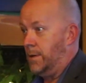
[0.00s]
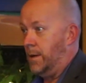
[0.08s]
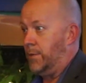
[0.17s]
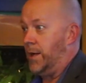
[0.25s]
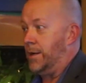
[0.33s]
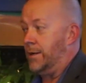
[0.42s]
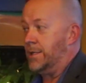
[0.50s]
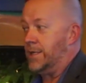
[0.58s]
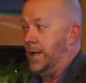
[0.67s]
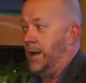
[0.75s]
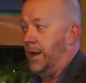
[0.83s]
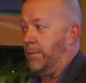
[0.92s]
I'm not gonna
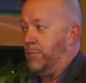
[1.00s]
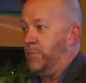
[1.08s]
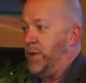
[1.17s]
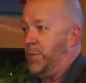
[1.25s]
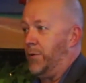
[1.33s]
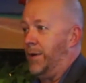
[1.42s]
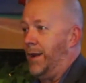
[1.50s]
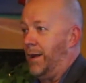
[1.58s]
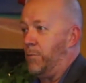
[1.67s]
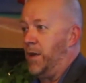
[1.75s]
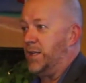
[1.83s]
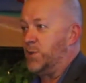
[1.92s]
say like people that
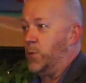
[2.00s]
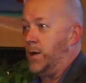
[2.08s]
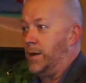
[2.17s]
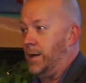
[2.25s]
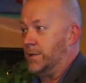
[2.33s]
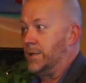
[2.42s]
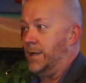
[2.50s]
like Men's Wearhouse.